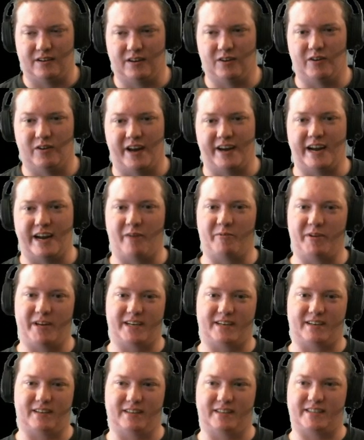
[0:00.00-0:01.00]
Oh, and now we
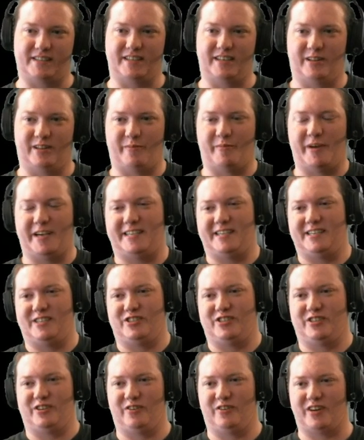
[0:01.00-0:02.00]
get to listen to the
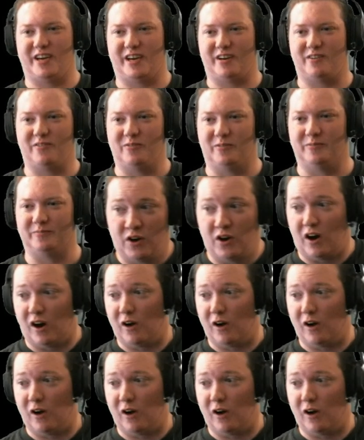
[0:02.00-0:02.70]
message. Okay, cool.